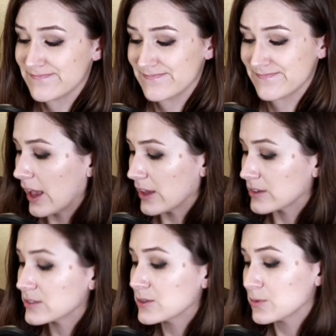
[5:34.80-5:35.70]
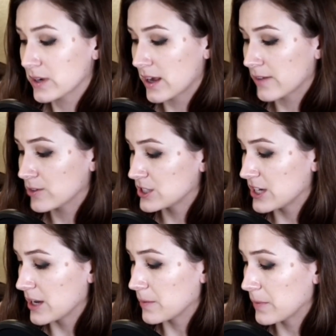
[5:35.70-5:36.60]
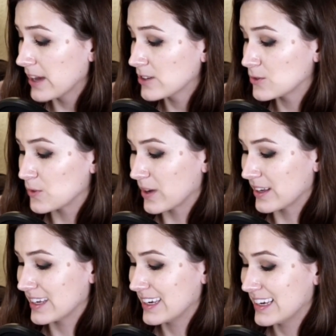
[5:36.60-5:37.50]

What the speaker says: And whenever she had picked one,